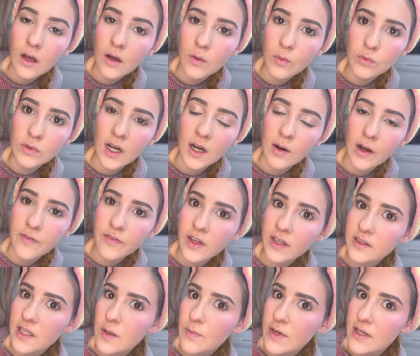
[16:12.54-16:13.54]
Wow, I feel
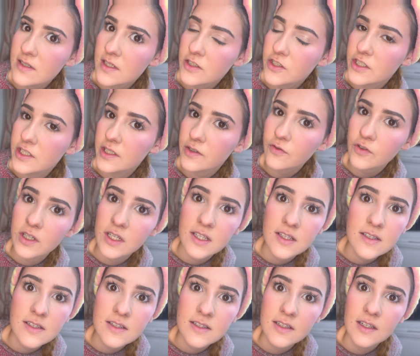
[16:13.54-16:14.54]
like that made such a
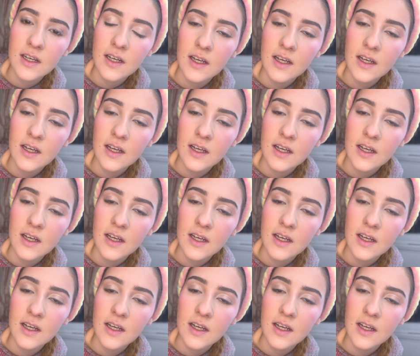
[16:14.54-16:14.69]
difference.